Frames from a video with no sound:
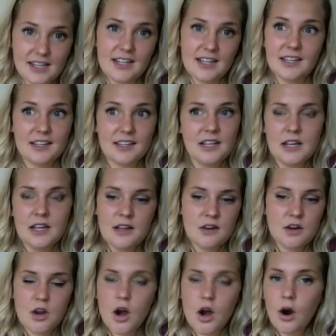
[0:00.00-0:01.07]
and
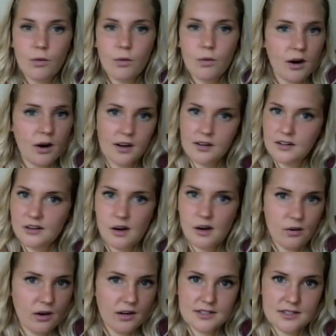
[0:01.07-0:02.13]
no
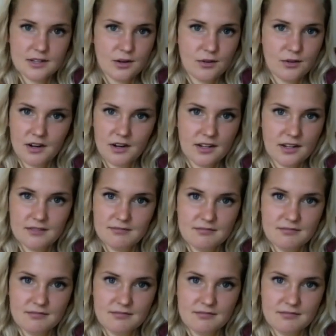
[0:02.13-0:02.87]
one is an overnight